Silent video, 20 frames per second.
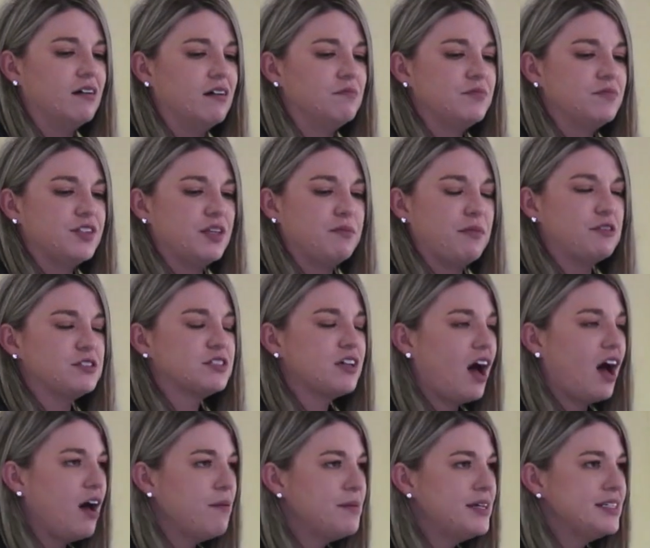The most
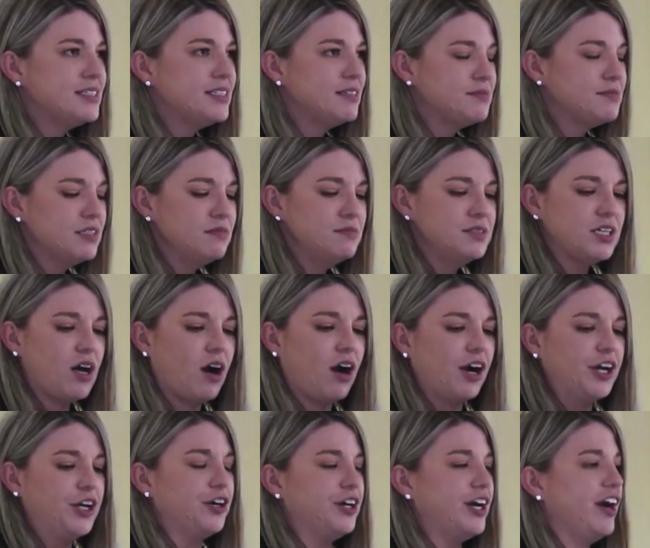common symptoms are
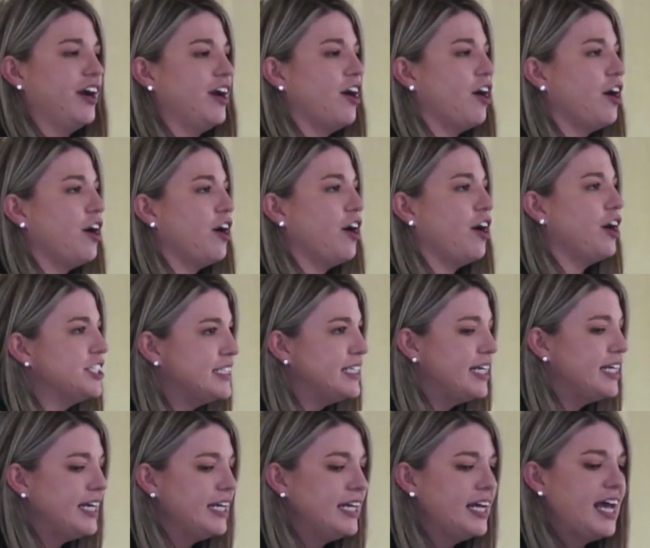urinary
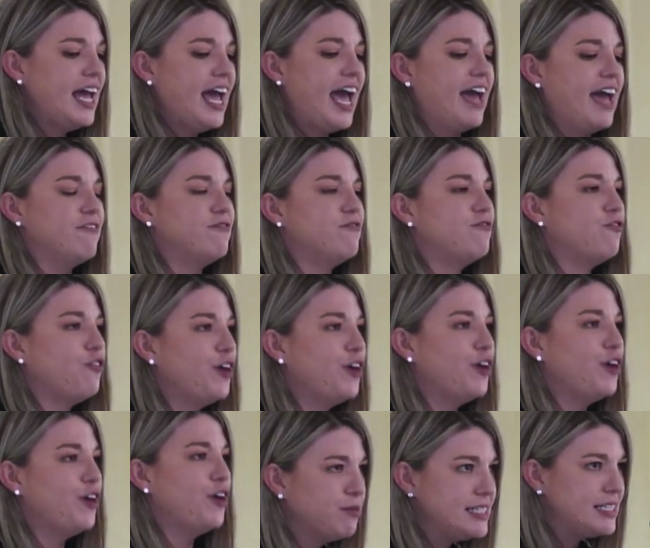urgency and
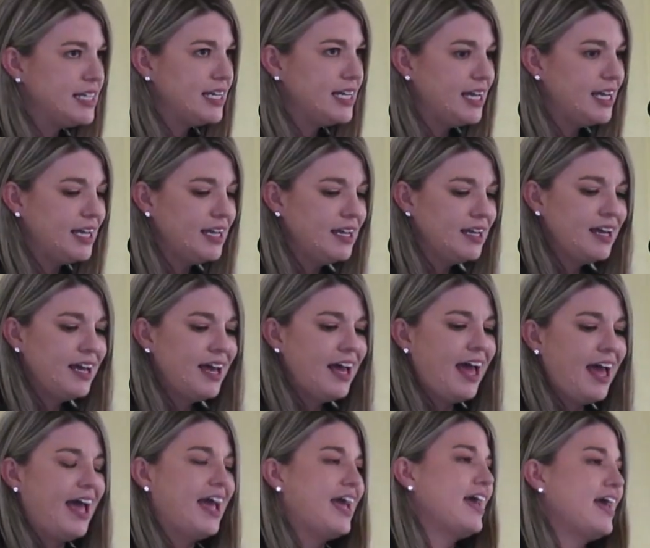frequency
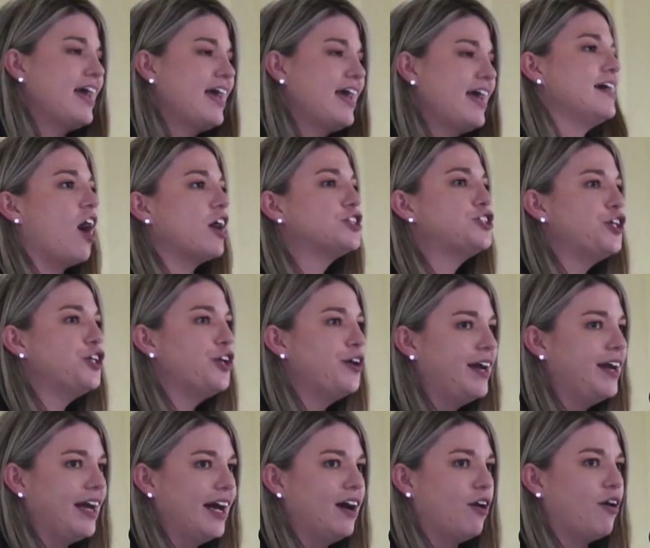and
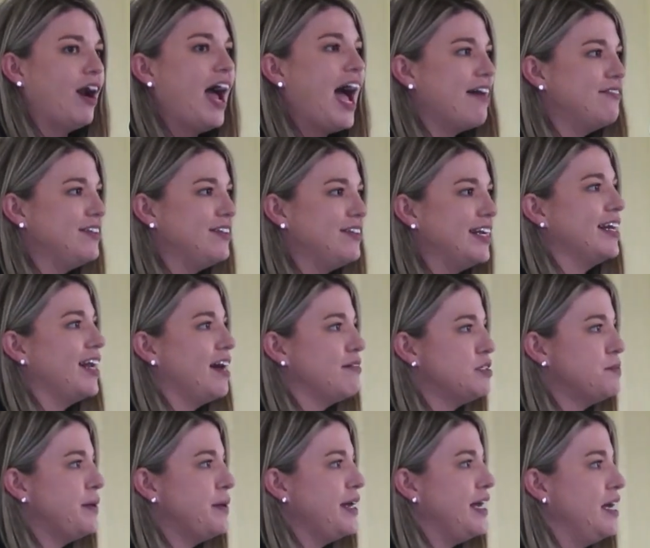nocturia, or having to get up
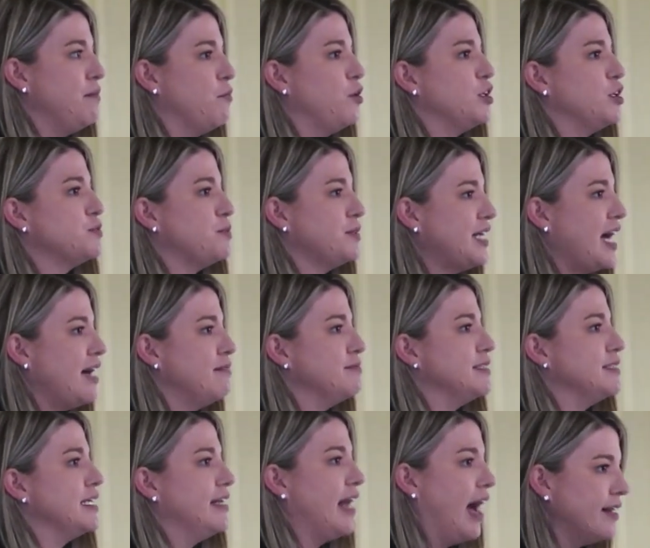to pee multiple times
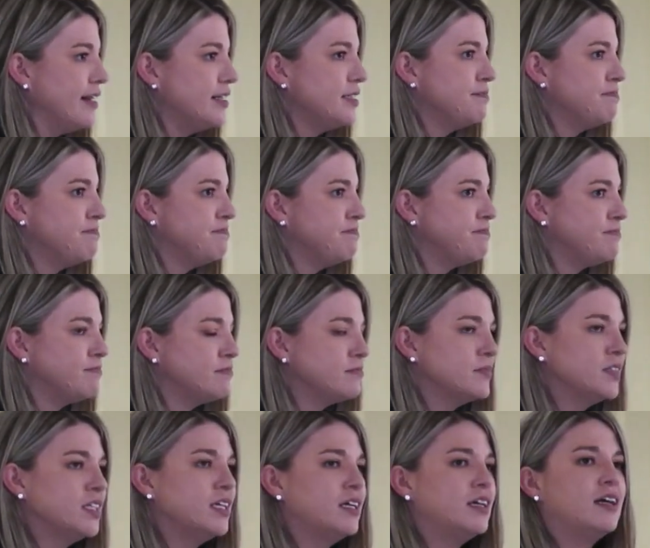at night.
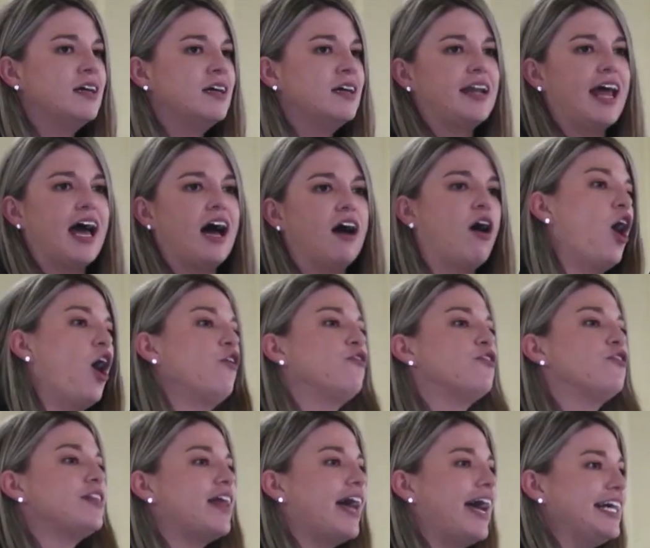Now, over
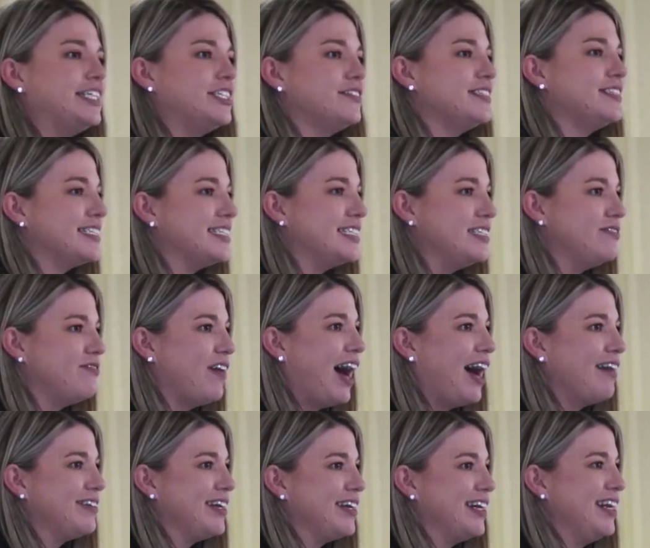the age of
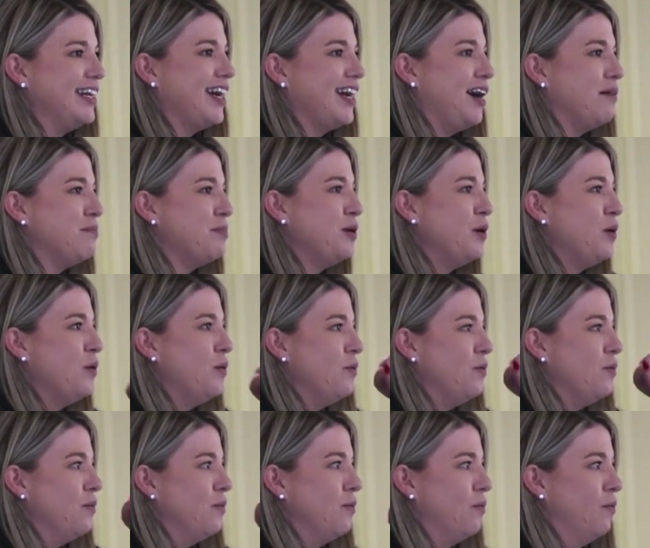65, getting up
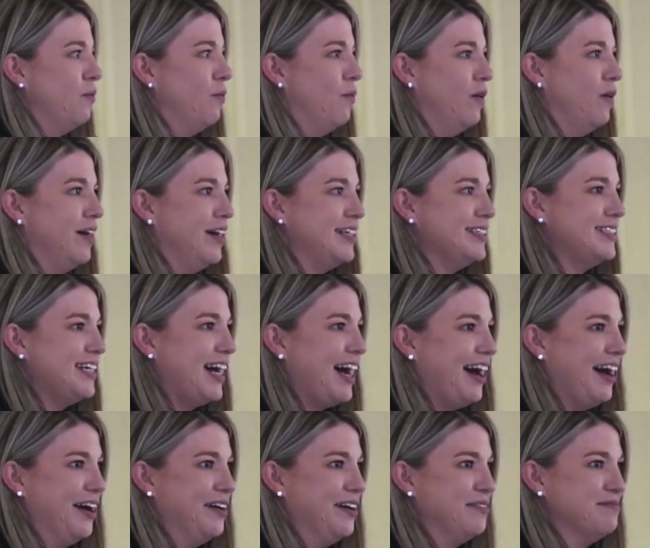one
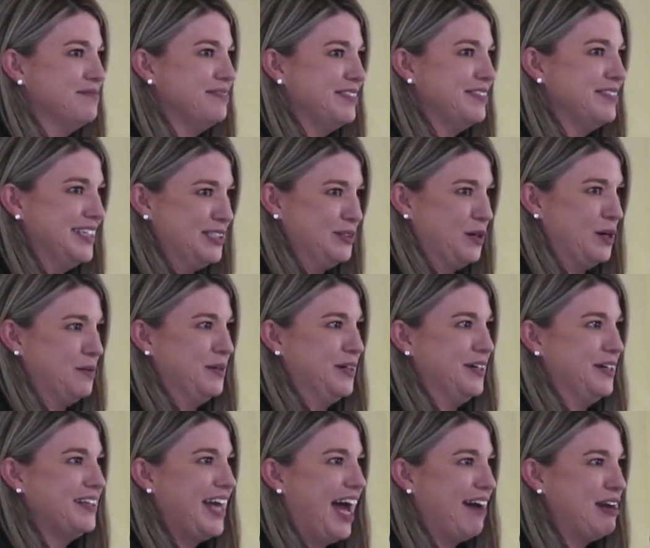time is
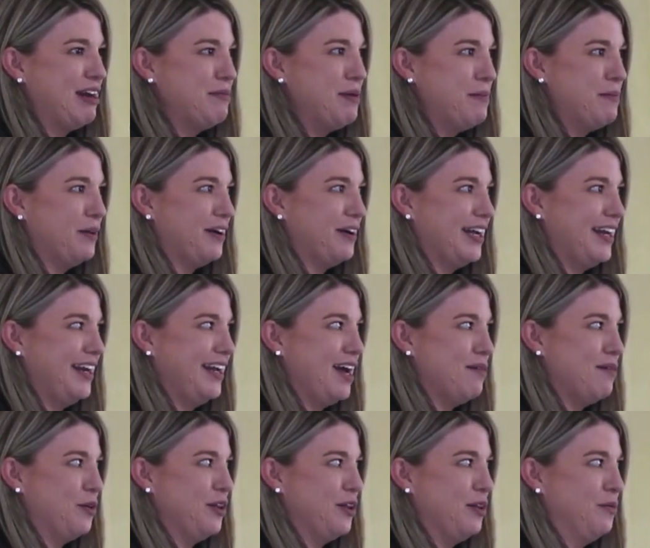normal. How many people are getting
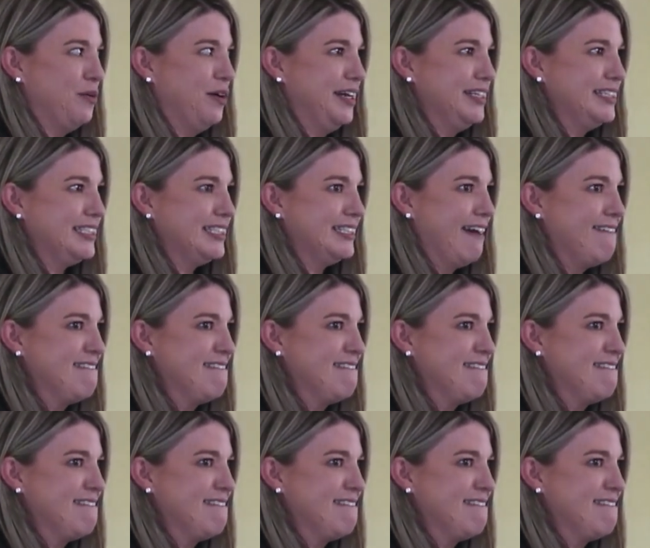up more than once?